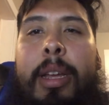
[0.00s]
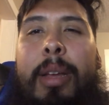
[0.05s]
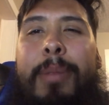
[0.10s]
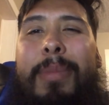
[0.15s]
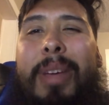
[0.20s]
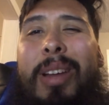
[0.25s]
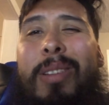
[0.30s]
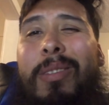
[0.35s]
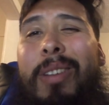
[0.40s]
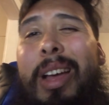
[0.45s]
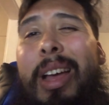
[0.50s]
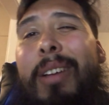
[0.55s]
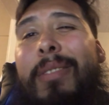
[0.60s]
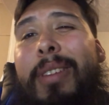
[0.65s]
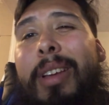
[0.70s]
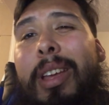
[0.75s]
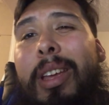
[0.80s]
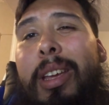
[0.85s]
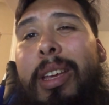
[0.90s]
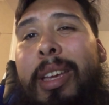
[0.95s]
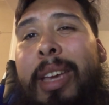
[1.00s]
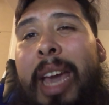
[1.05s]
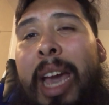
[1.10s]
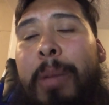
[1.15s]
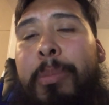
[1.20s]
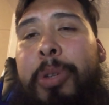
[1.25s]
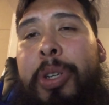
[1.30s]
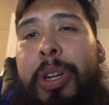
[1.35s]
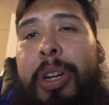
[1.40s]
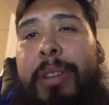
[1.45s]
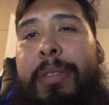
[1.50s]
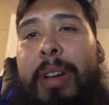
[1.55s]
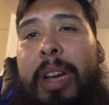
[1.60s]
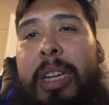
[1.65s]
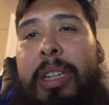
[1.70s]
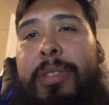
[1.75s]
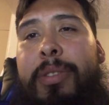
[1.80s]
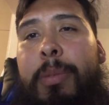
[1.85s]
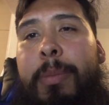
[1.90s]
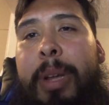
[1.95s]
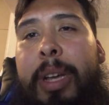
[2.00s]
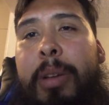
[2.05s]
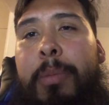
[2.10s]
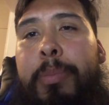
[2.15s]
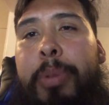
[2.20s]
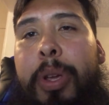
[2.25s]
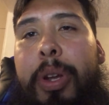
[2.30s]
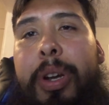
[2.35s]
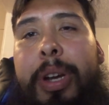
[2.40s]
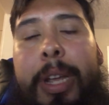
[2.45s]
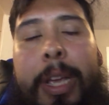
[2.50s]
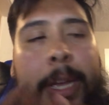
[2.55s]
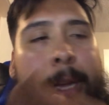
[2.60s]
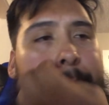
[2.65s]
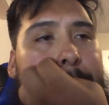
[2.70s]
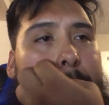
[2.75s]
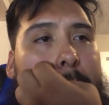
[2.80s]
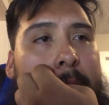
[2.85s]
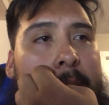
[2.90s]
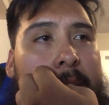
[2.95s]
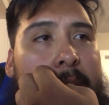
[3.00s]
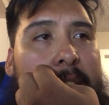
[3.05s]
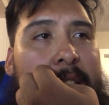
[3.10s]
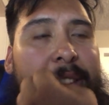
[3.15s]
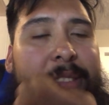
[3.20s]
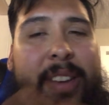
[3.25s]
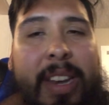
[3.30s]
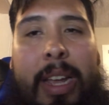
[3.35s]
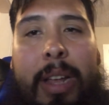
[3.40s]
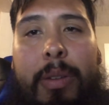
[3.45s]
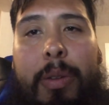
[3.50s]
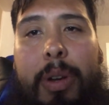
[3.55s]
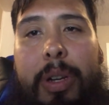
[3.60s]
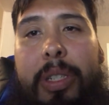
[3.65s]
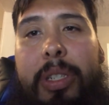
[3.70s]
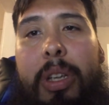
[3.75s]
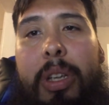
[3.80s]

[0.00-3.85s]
Um, I don't have a capture device for my computer yet. I haven't downloaded a